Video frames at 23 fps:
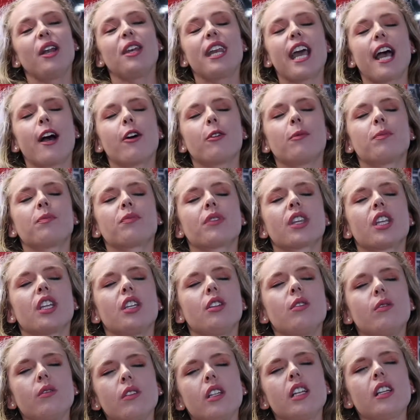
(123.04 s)
Now,
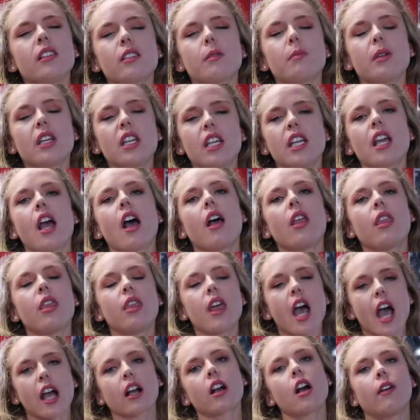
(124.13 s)
you need to be
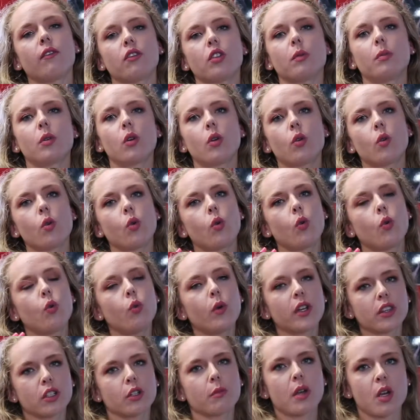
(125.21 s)
that comfortable
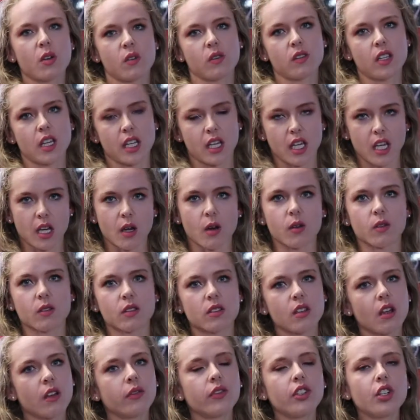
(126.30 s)
with your posing heels.
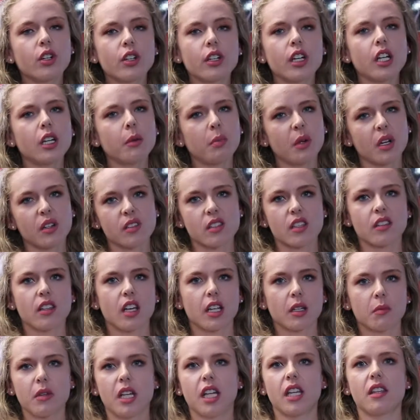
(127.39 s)
So if you're not a person
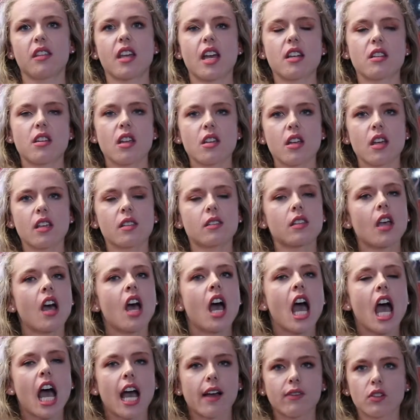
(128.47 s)
like me that does
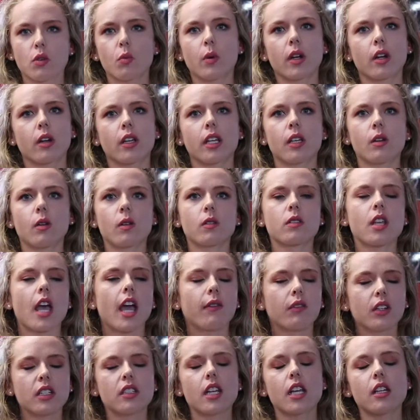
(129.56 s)
have to wear heels
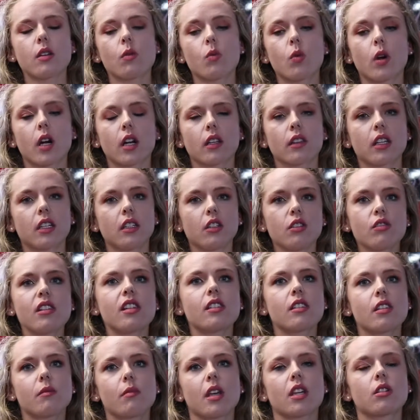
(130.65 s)
every day to work, then you
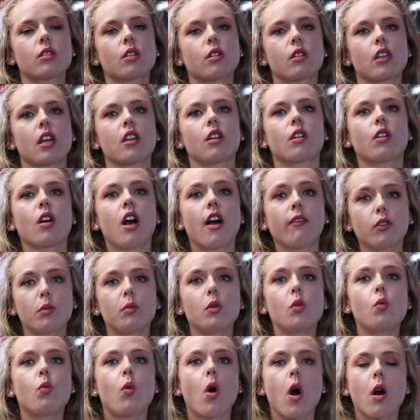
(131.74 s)
need to make sure that you're
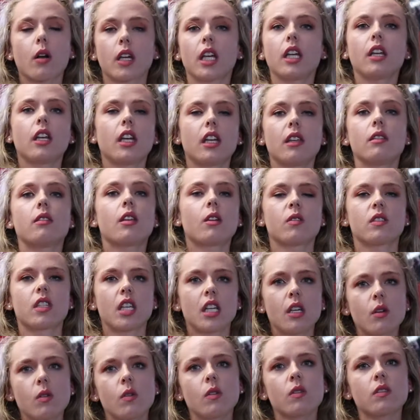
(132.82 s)
comfortable walking in those
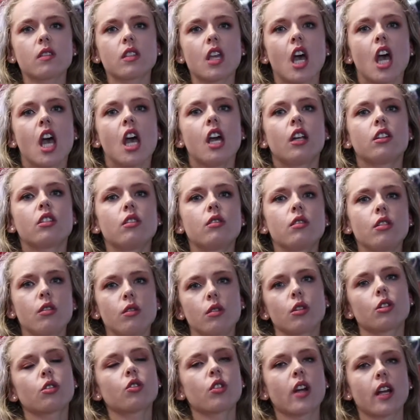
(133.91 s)
heels to do
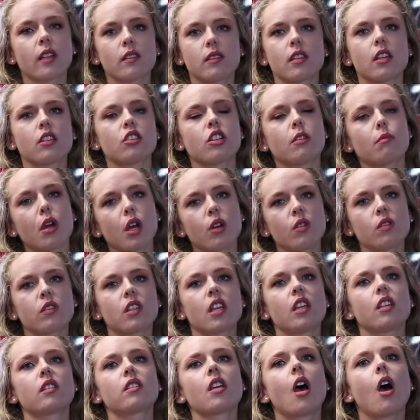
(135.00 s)
your transition
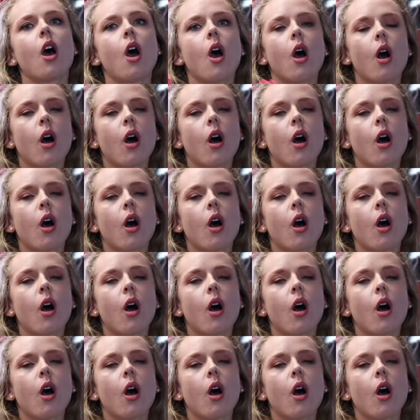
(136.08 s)
poses